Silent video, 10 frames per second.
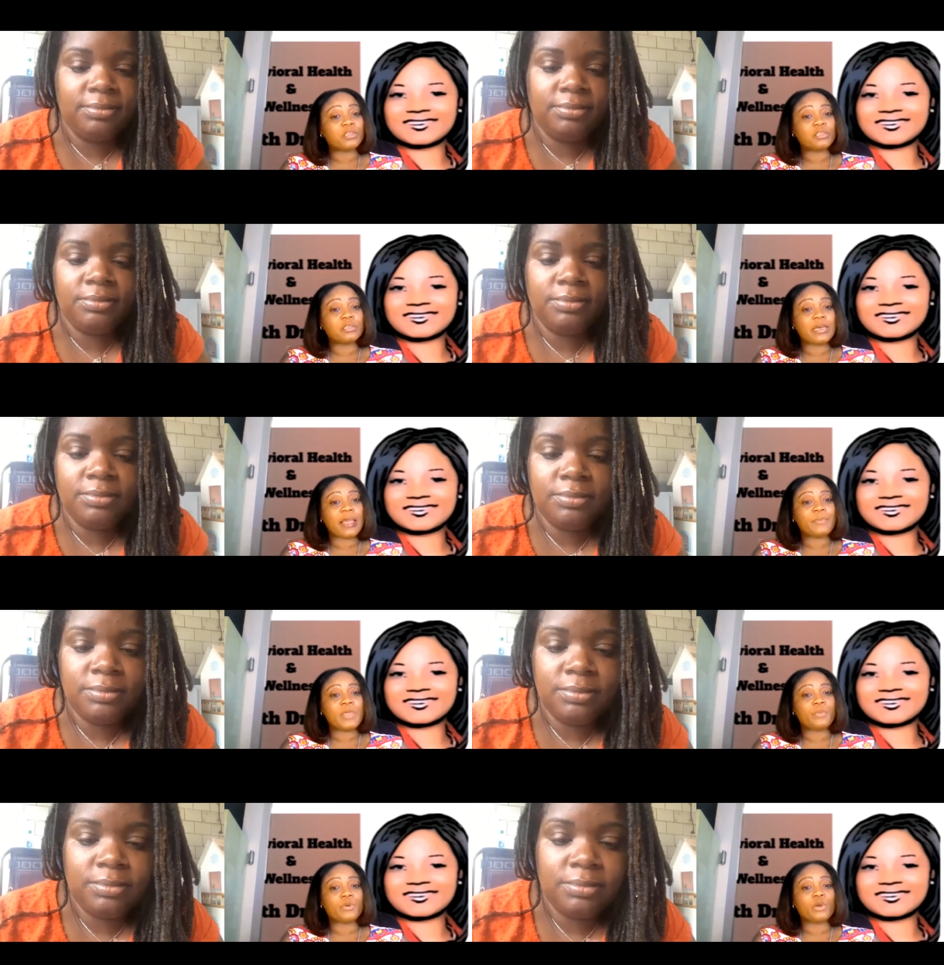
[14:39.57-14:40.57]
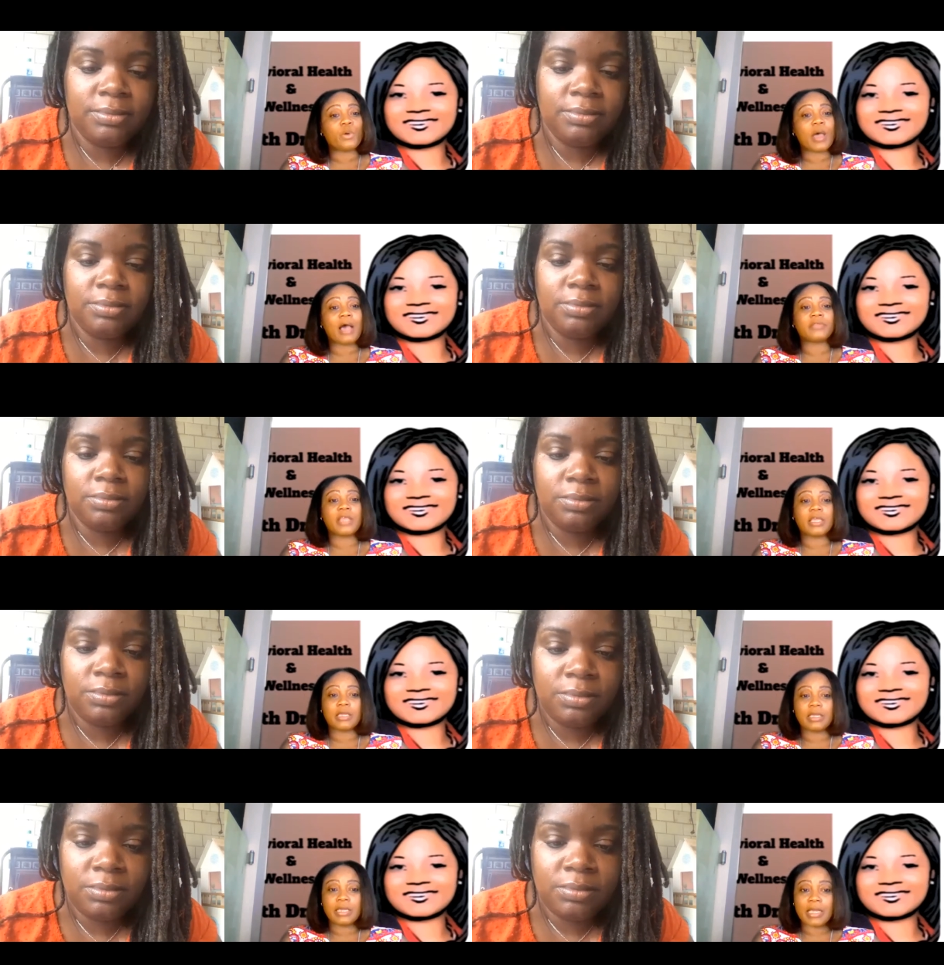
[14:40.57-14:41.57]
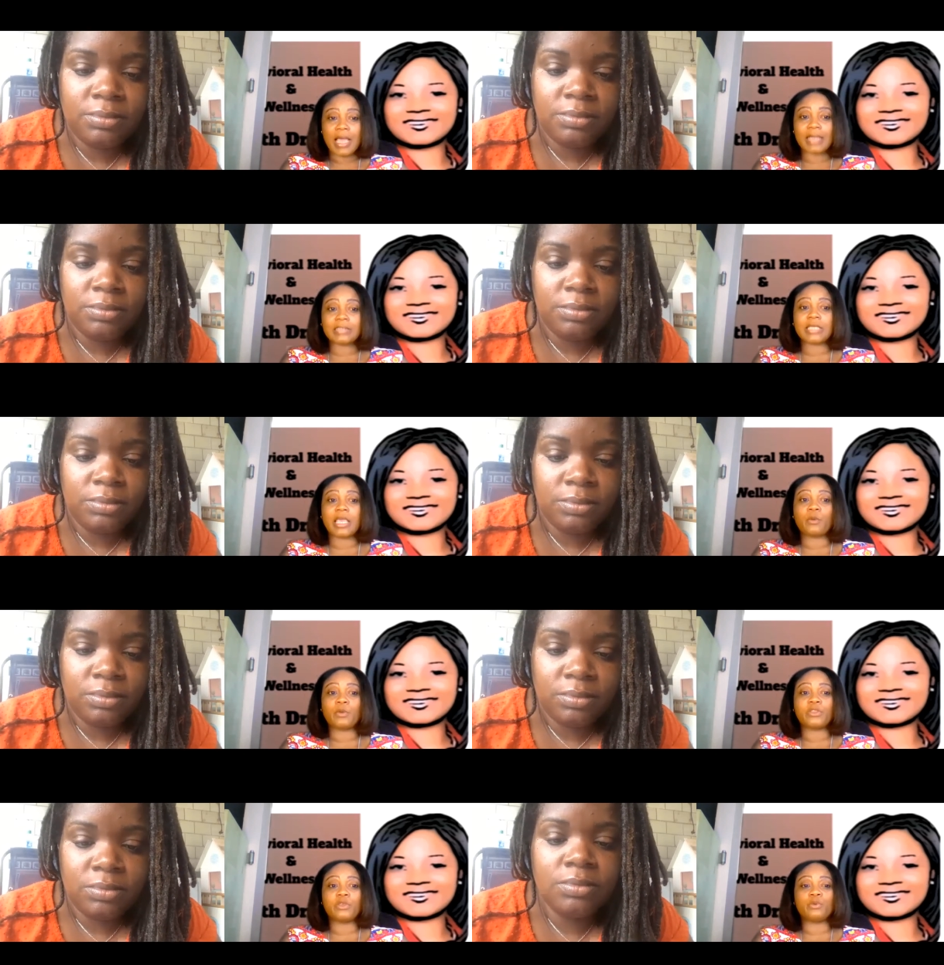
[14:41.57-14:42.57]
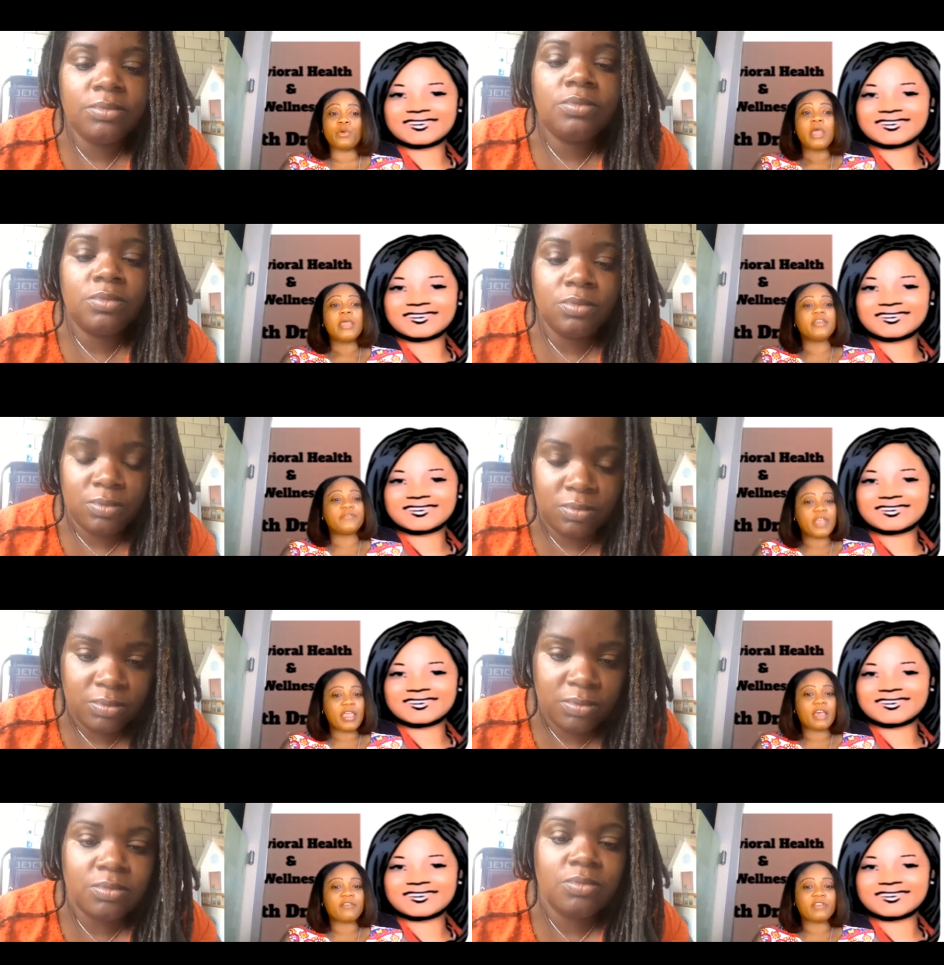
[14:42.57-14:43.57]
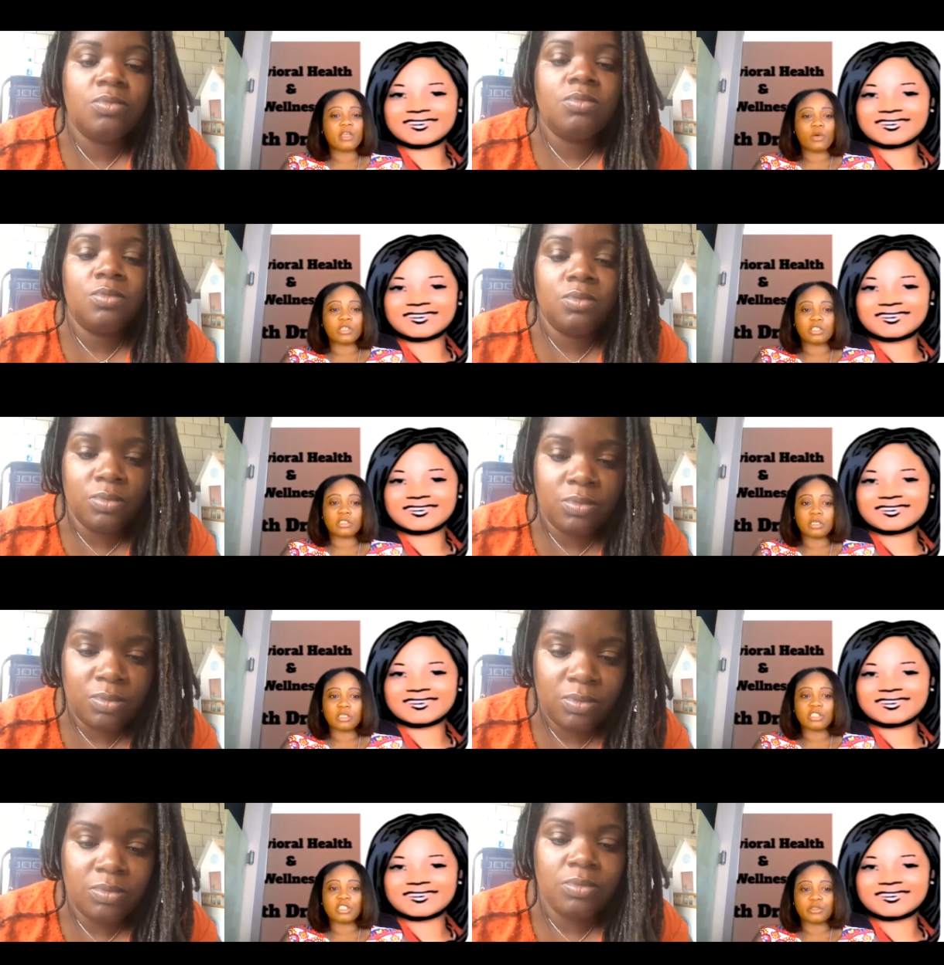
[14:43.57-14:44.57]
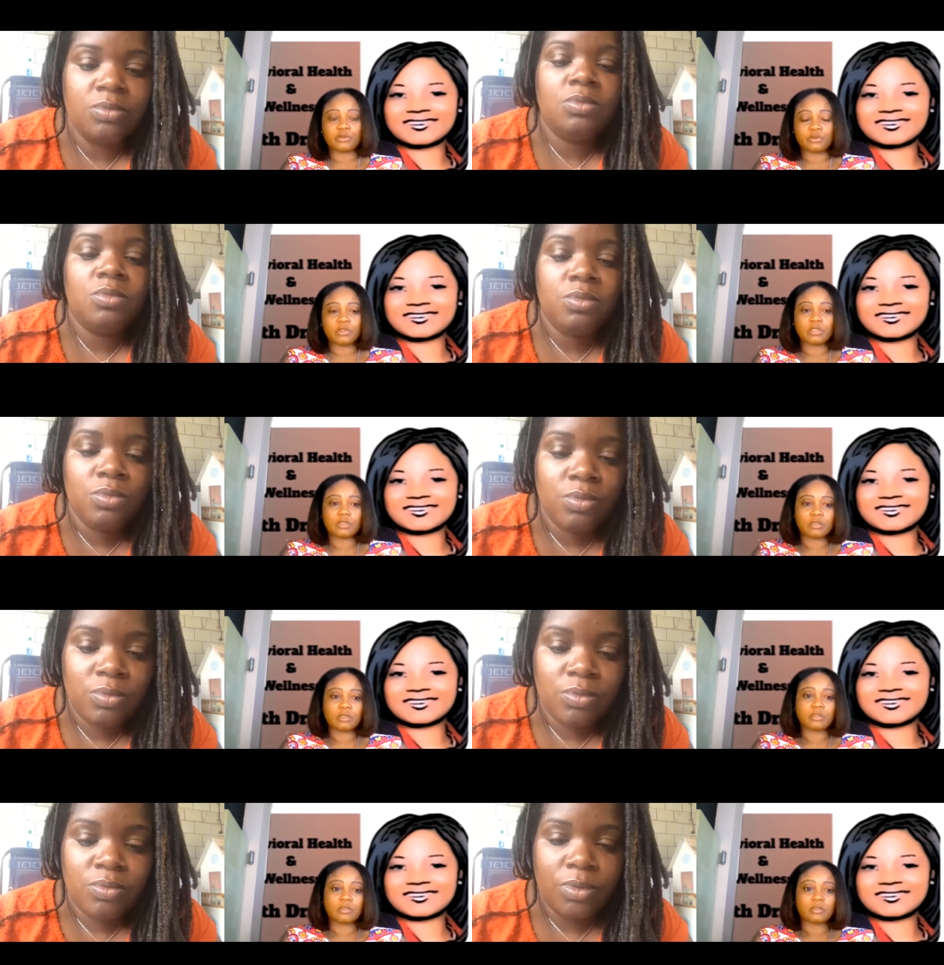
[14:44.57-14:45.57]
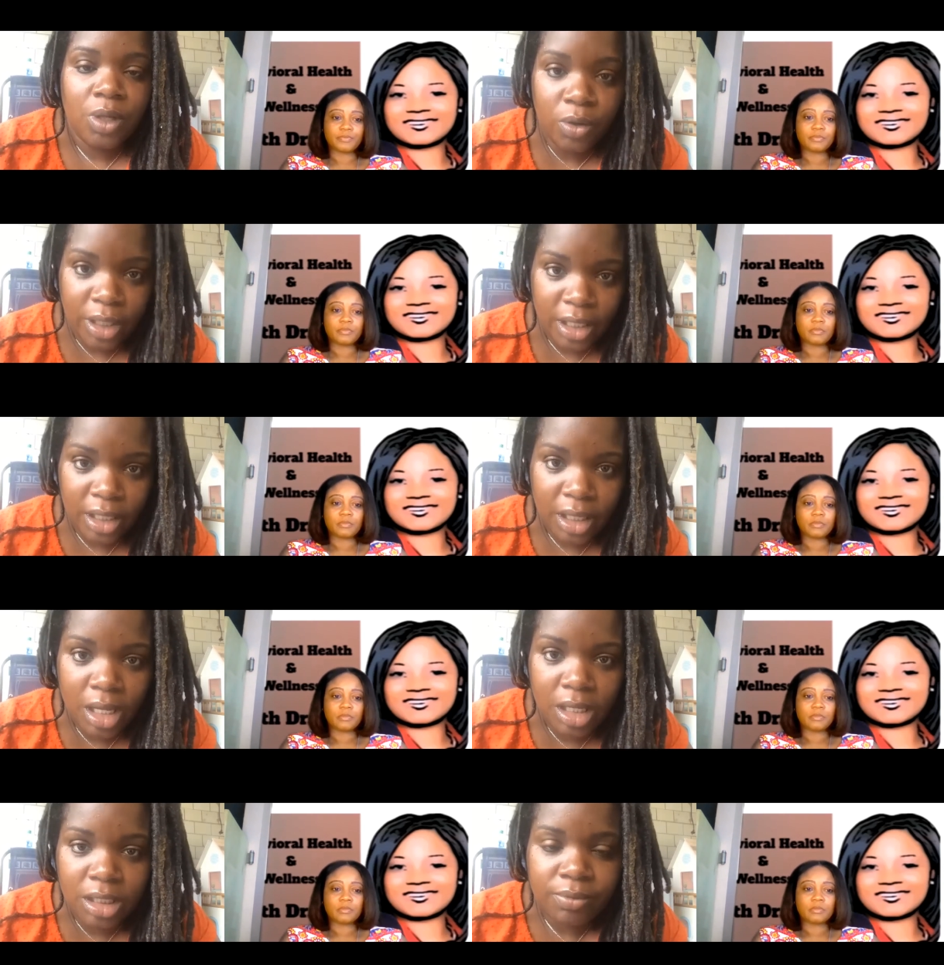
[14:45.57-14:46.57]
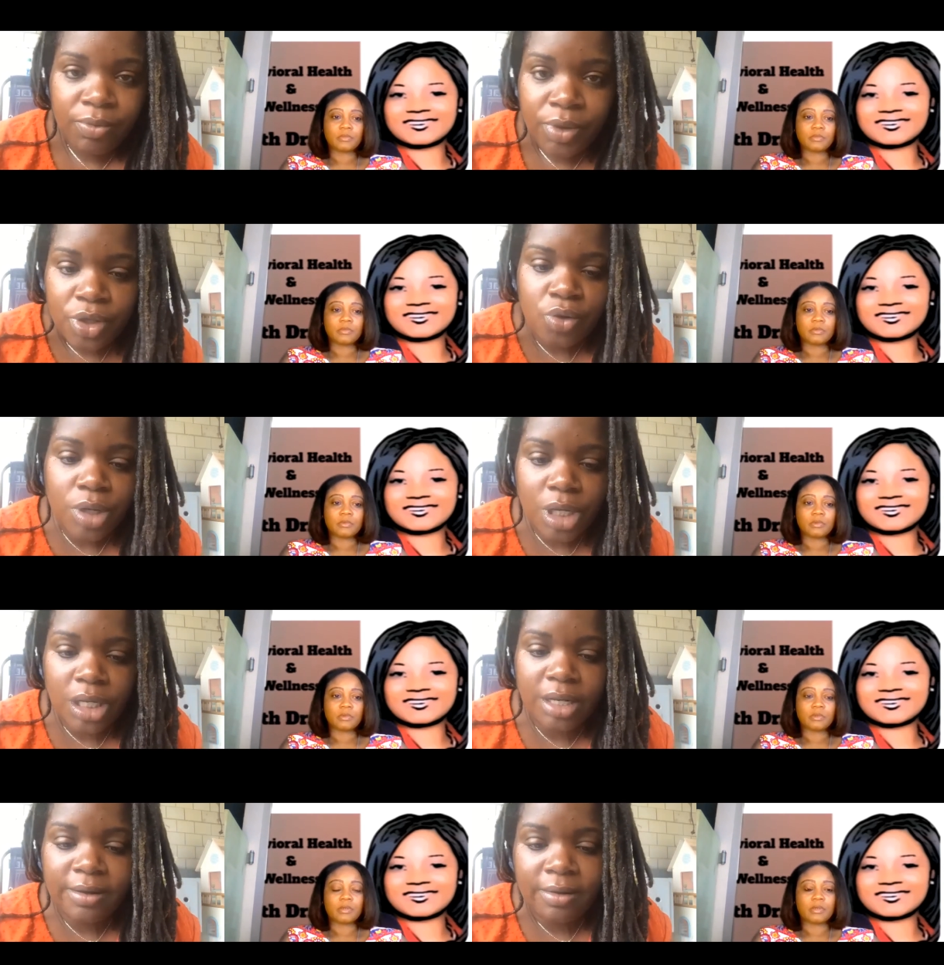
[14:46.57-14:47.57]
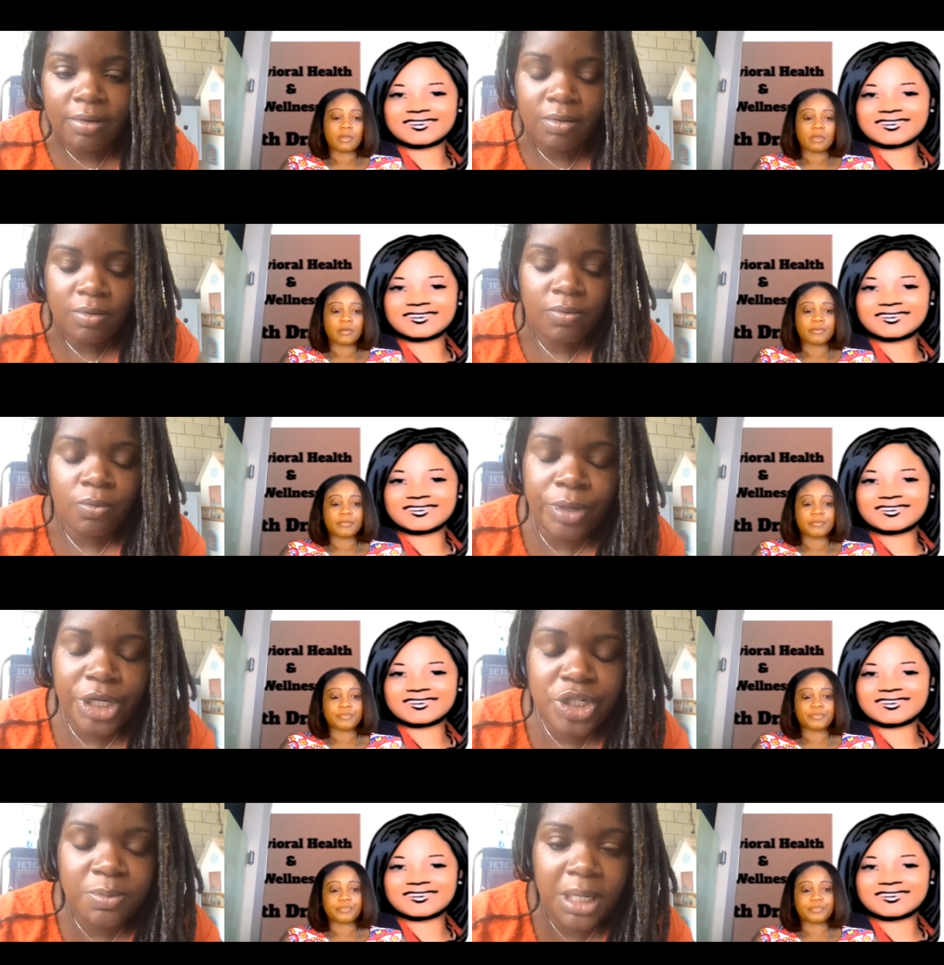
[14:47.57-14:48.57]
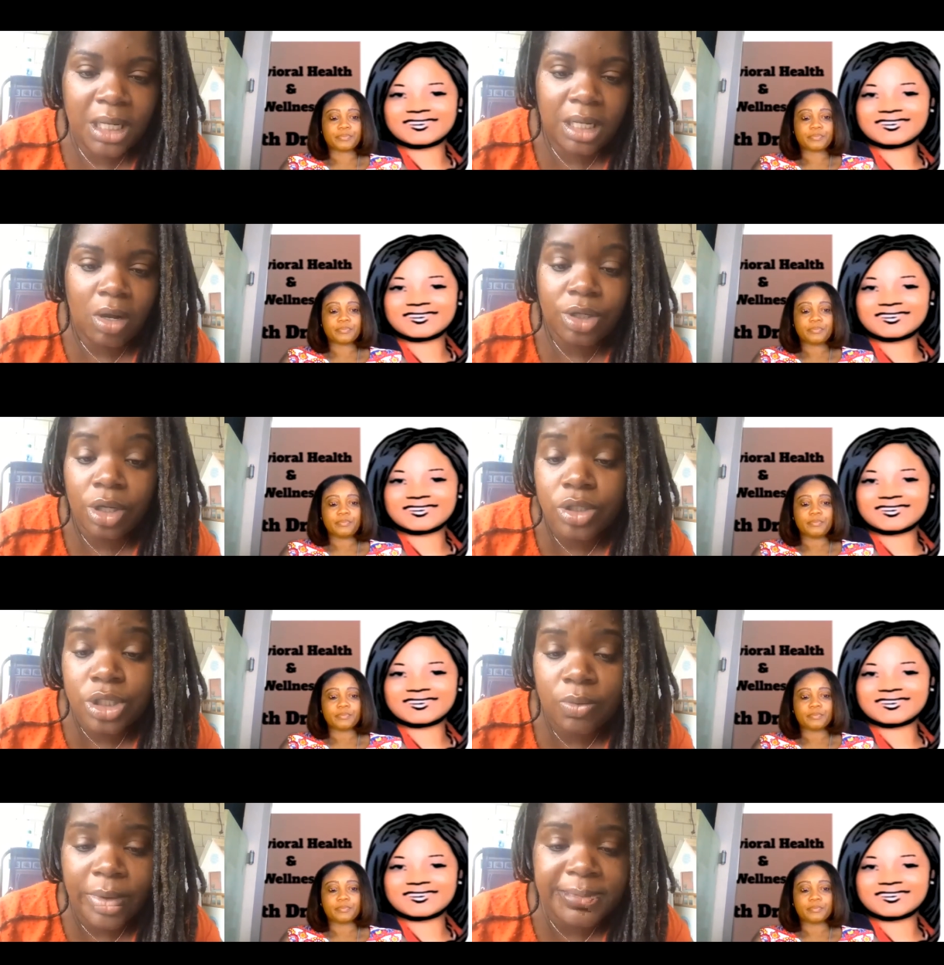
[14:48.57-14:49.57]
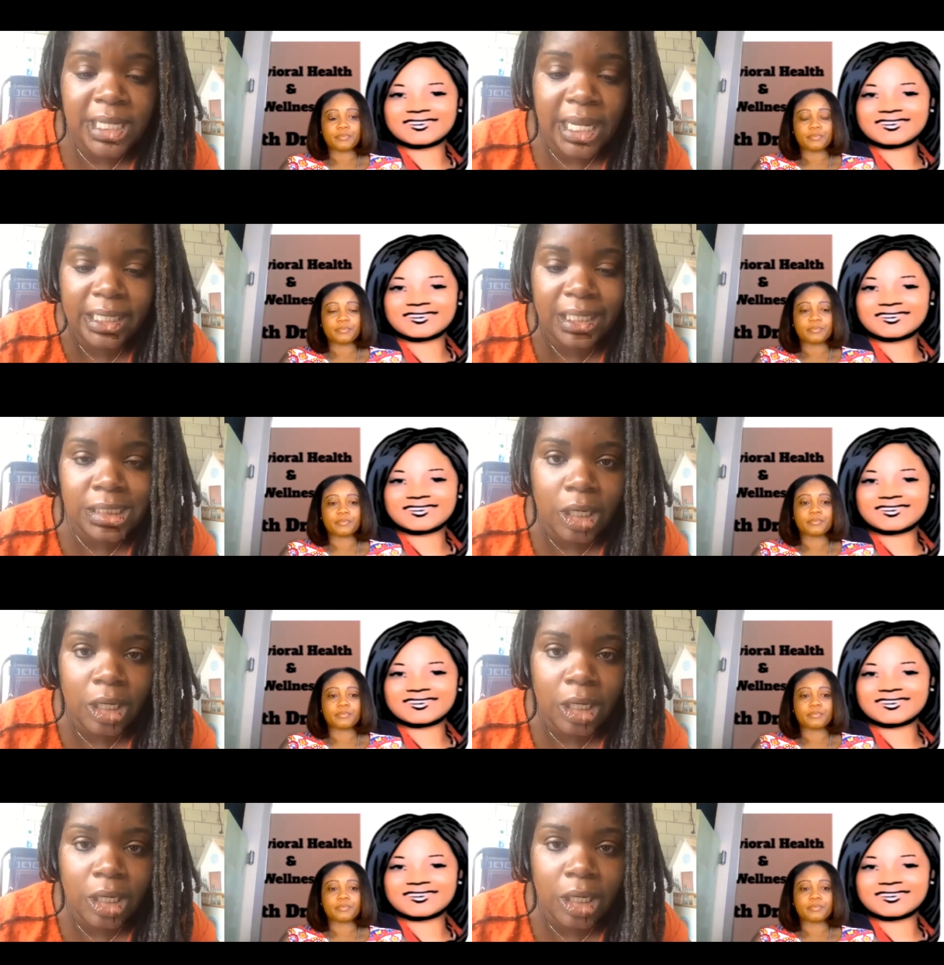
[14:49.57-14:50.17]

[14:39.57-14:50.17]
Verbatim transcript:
Speaker 1: you to let people know how they can get in contact with you if they have any questions or concerns.
Speaker 2: Okay. Uh, you can reach me on, you can go to the website and it's